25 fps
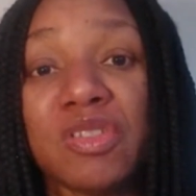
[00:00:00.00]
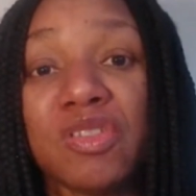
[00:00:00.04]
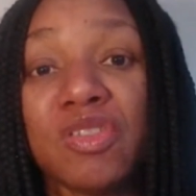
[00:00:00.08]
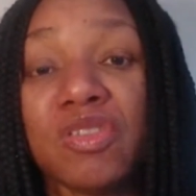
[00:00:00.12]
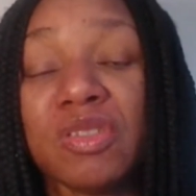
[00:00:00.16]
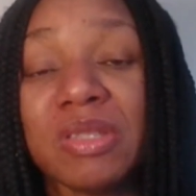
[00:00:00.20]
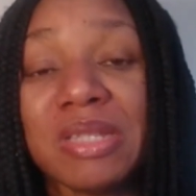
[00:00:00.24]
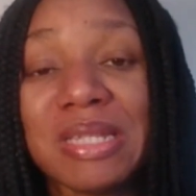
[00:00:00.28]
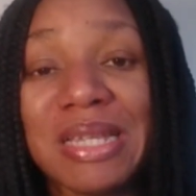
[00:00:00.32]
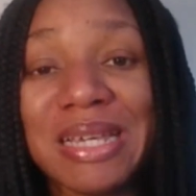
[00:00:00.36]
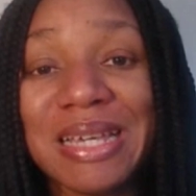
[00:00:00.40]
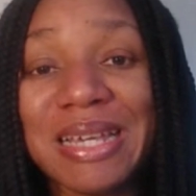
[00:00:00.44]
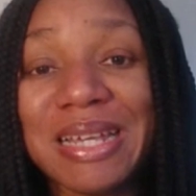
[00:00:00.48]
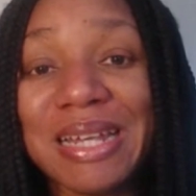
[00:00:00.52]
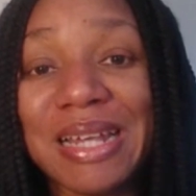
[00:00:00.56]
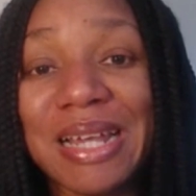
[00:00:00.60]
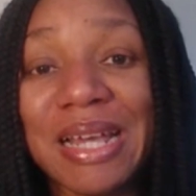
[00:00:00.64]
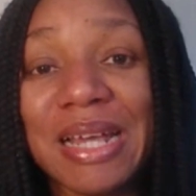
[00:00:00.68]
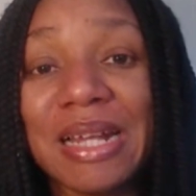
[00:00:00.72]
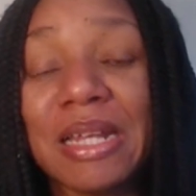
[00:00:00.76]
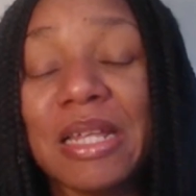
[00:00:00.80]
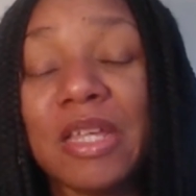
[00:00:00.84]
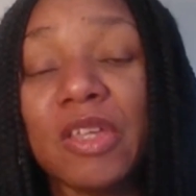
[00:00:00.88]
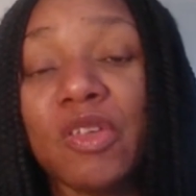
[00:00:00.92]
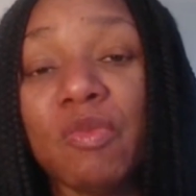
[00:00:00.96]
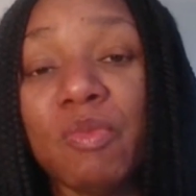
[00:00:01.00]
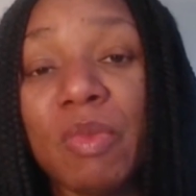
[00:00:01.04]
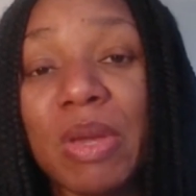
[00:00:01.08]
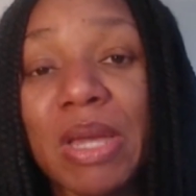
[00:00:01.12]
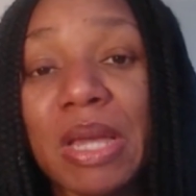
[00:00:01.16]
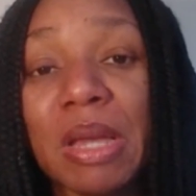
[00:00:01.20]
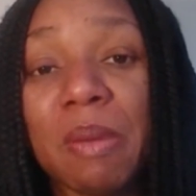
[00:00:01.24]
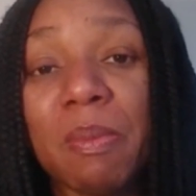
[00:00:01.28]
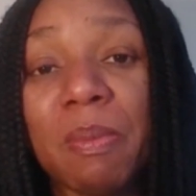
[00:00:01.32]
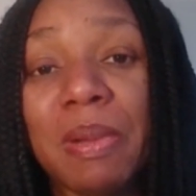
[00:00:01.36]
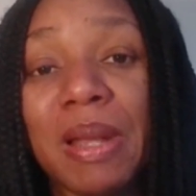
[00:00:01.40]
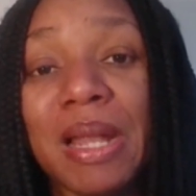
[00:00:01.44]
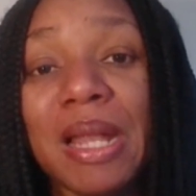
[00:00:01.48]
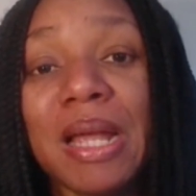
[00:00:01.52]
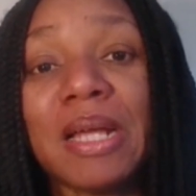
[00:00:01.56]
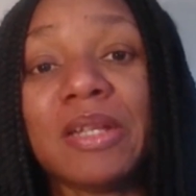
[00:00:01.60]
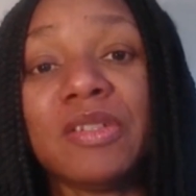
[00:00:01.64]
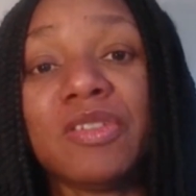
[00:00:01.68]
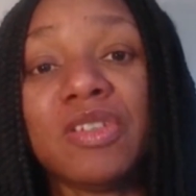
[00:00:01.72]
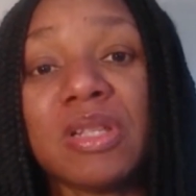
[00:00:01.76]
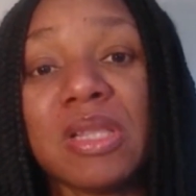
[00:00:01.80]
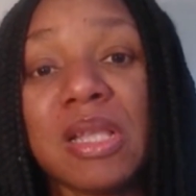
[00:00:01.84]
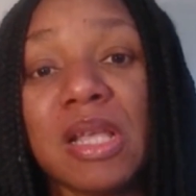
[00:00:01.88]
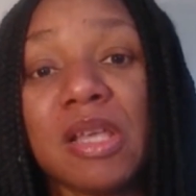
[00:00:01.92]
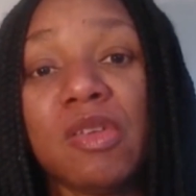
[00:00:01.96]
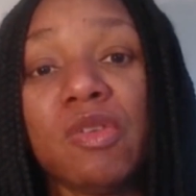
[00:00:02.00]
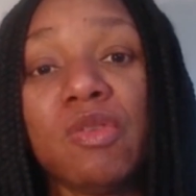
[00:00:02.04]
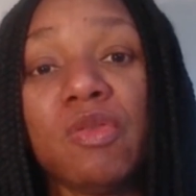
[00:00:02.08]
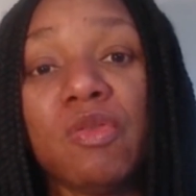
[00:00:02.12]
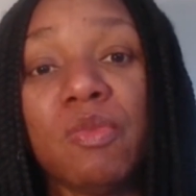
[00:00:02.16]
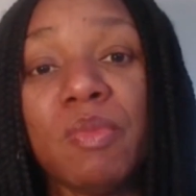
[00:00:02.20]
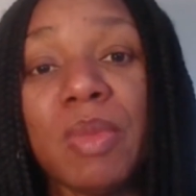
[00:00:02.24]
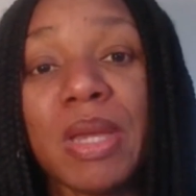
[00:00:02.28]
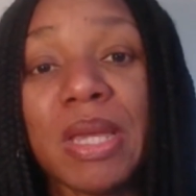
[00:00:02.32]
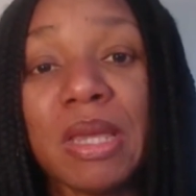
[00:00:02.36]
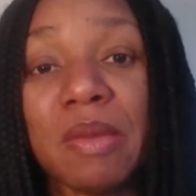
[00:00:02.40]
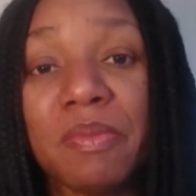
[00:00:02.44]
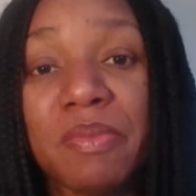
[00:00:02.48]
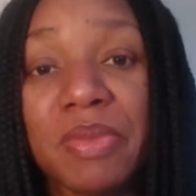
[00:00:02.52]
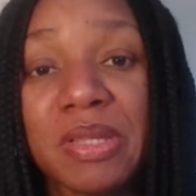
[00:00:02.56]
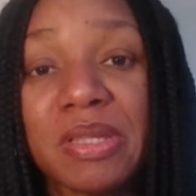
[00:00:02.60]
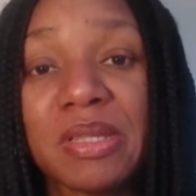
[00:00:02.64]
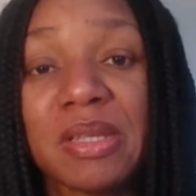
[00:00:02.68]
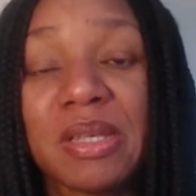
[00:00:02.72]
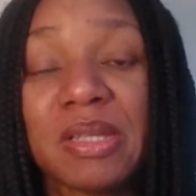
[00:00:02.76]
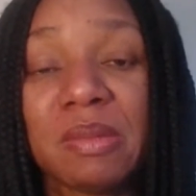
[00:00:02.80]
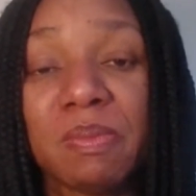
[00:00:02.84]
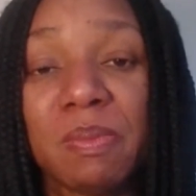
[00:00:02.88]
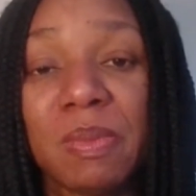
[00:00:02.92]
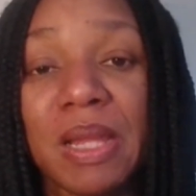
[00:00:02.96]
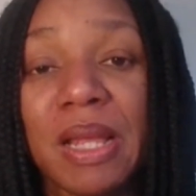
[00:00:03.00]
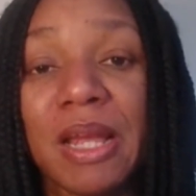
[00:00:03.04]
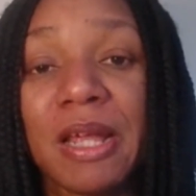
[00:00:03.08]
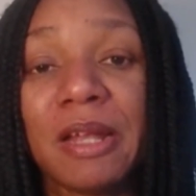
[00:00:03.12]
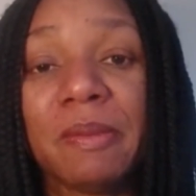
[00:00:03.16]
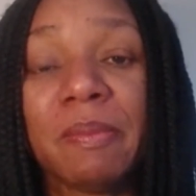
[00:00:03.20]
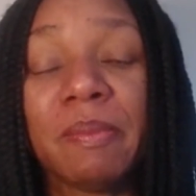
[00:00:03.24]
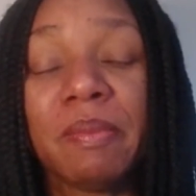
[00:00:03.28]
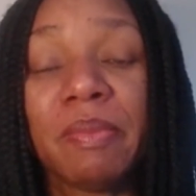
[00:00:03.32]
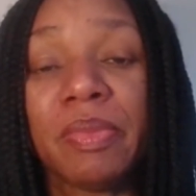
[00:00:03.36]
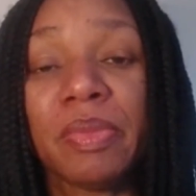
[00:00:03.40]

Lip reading: You don't take it lightly. You make a plan just like you make a business plan